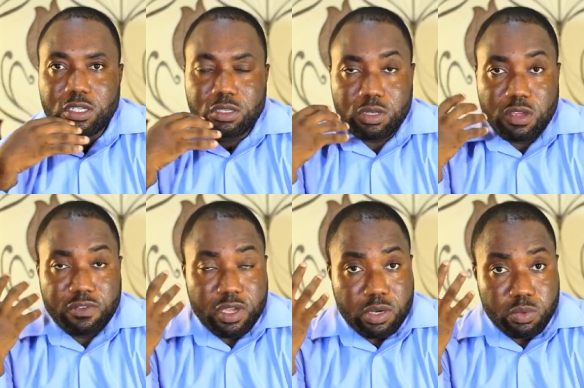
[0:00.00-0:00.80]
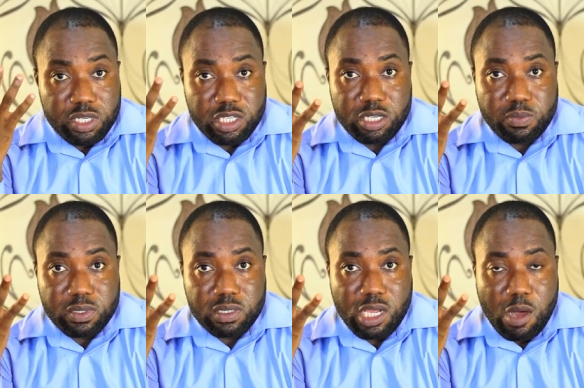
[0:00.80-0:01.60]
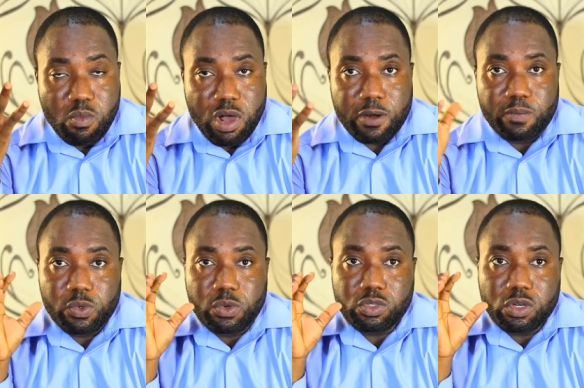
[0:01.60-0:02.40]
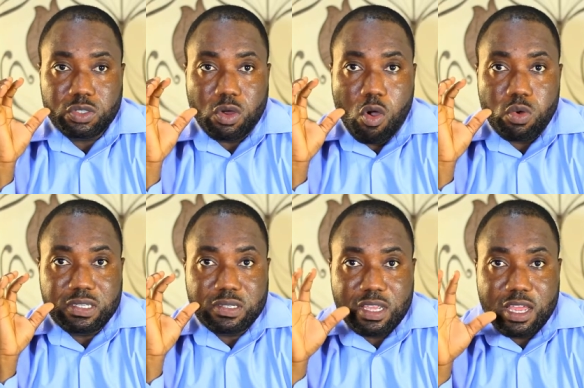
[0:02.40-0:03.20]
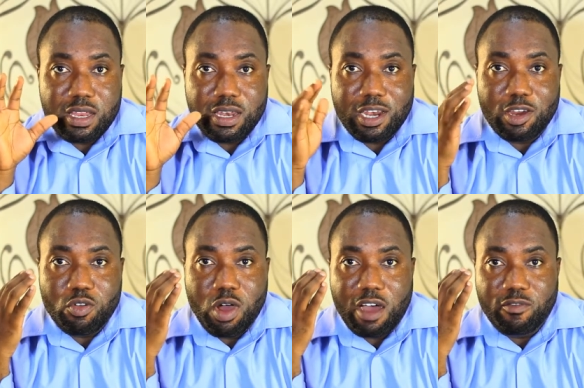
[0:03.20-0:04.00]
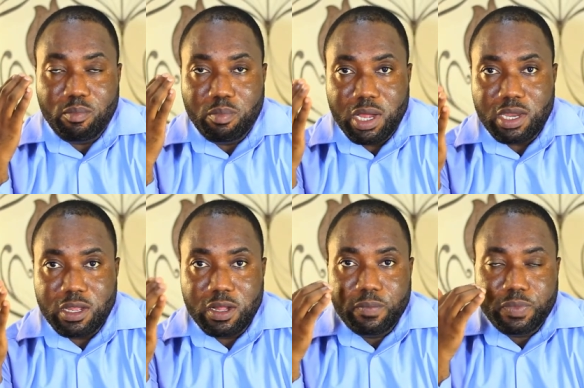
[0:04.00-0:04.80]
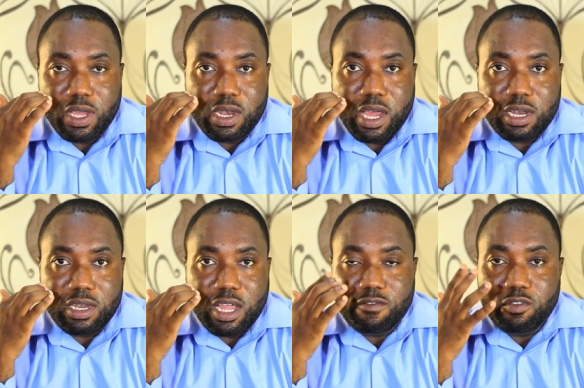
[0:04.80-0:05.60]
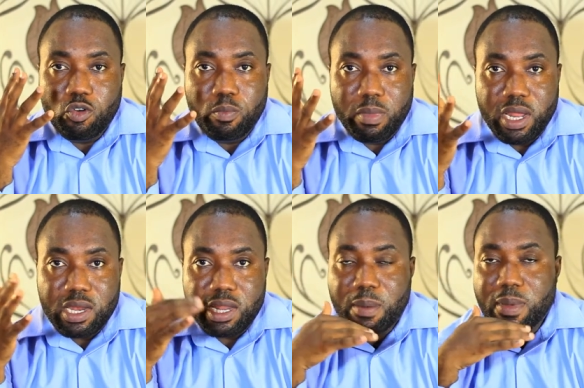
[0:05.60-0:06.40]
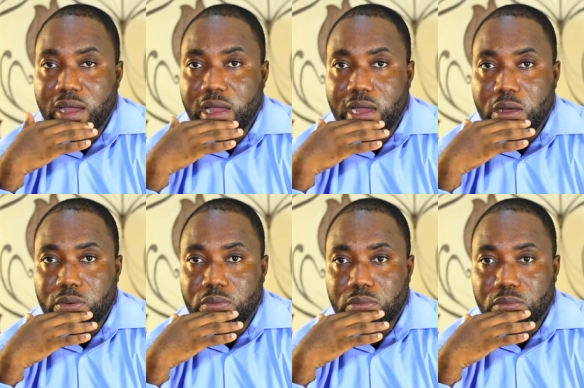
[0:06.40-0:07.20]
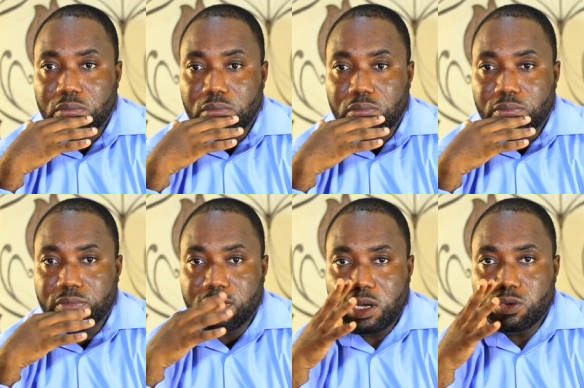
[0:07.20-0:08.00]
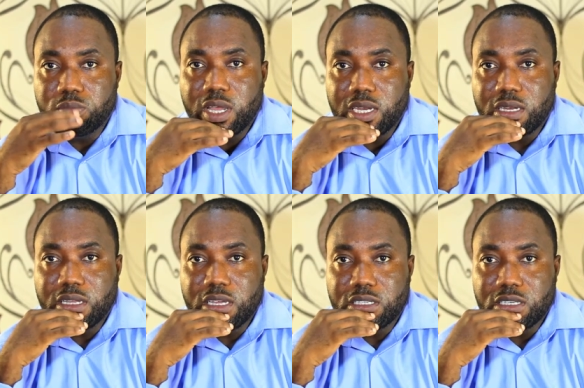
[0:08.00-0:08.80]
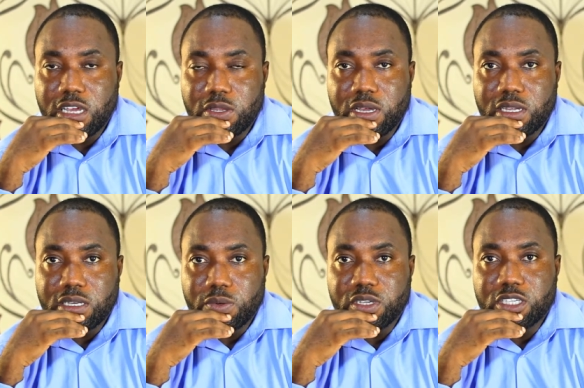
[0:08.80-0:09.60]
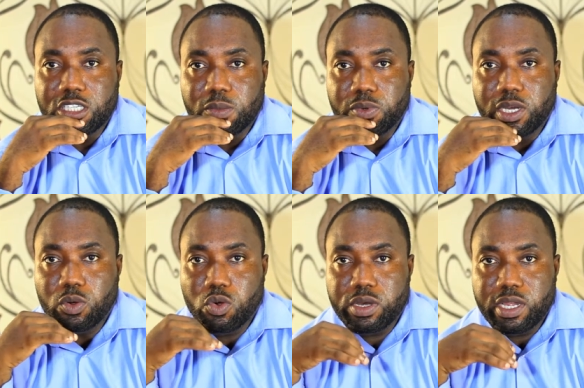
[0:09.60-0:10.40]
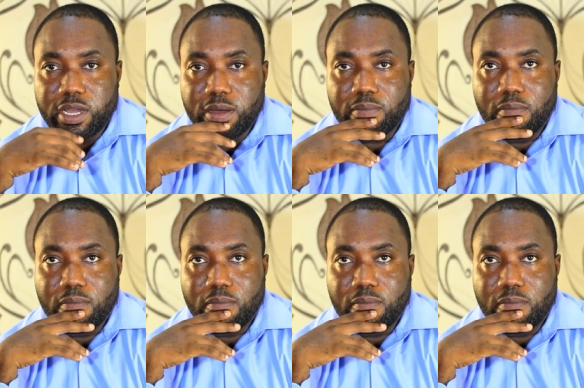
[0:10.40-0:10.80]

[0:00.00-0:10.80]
So if you're in a relationship with someone who is always saying that they don't have money and that they have no money in their bank account, that could be an indication that you're in a relationship with a gold digger.